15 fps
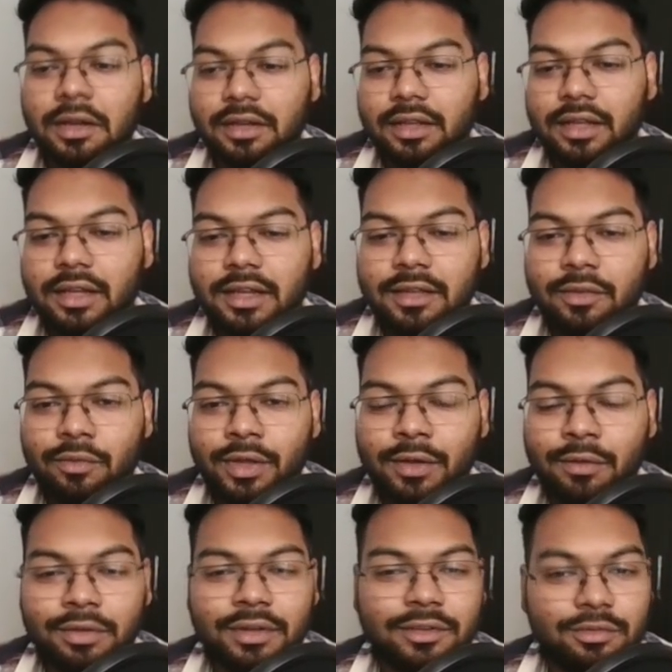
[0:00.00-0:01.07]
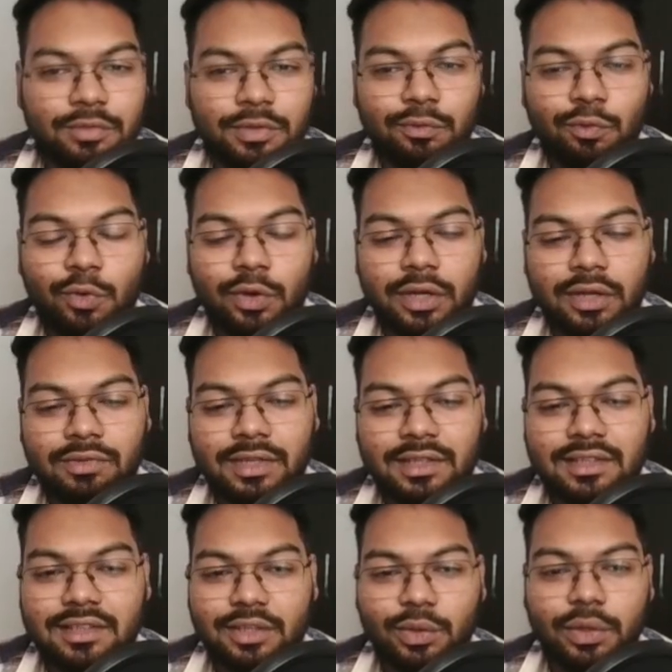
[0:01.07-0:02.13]
really well versed with whatever
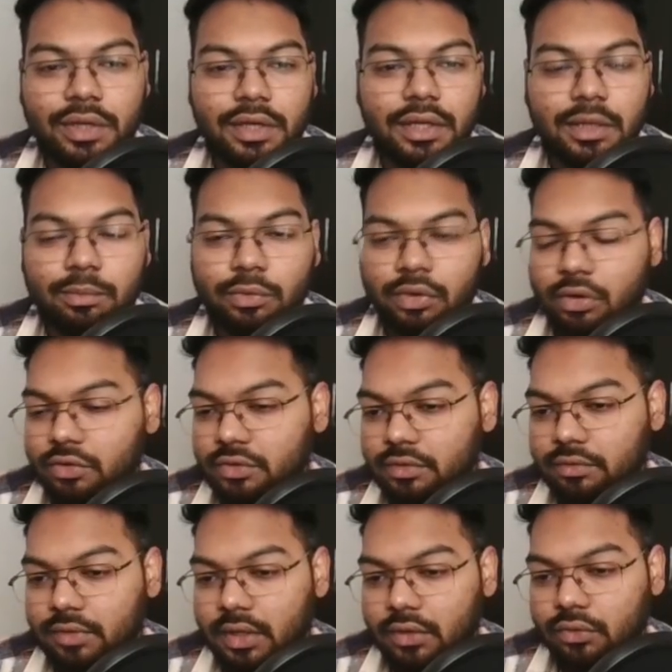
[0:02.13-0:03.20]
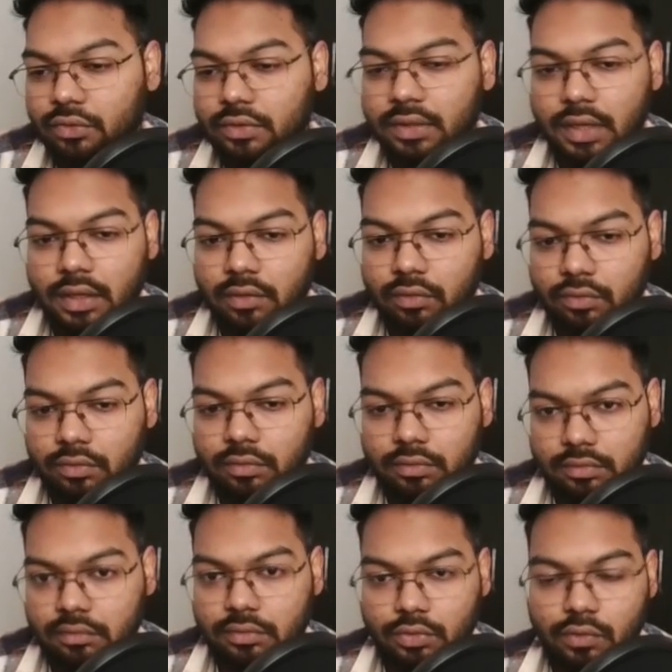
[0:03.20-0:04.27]
the security terminologies we are using, and
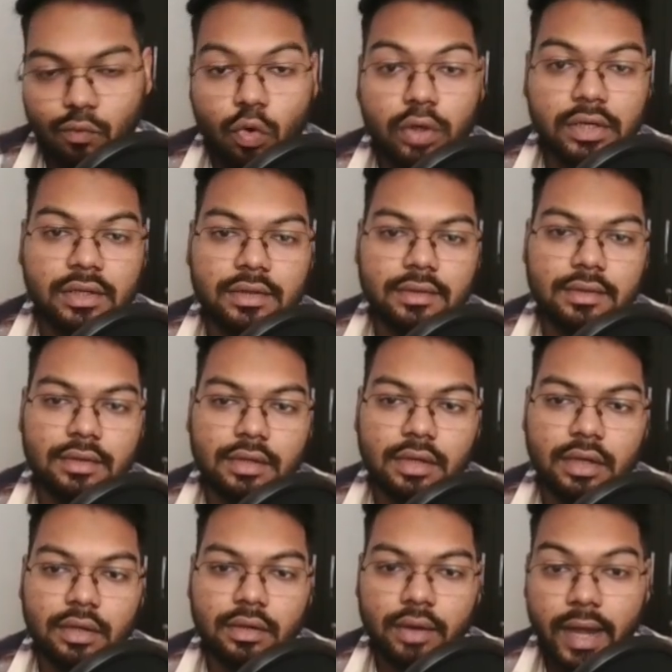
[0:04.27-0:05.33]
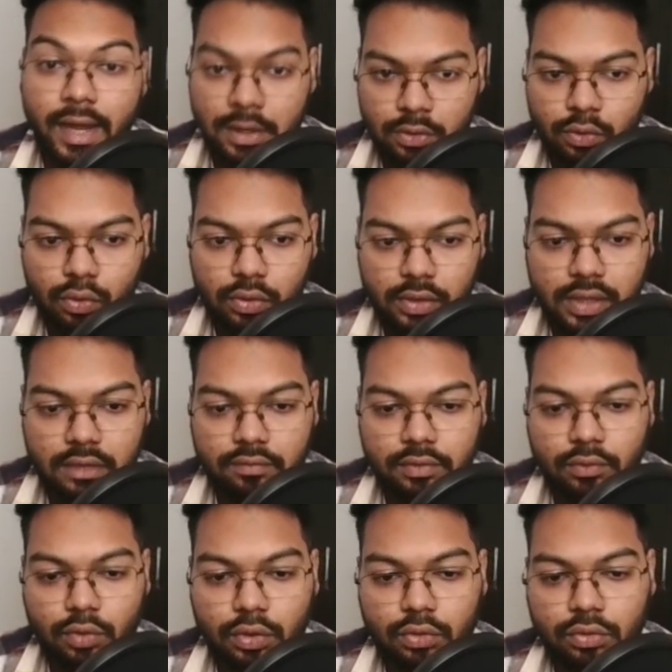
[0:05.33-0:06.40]
what is the end goal that
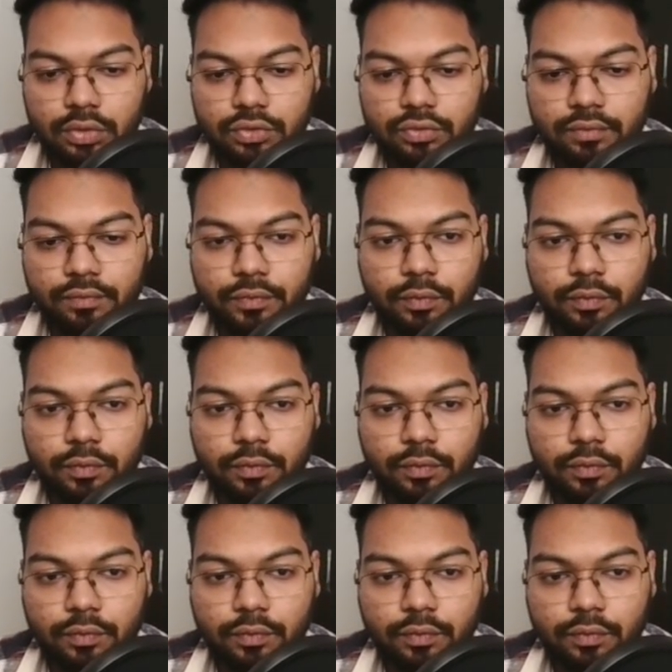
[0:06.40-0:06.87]
we want to achieve.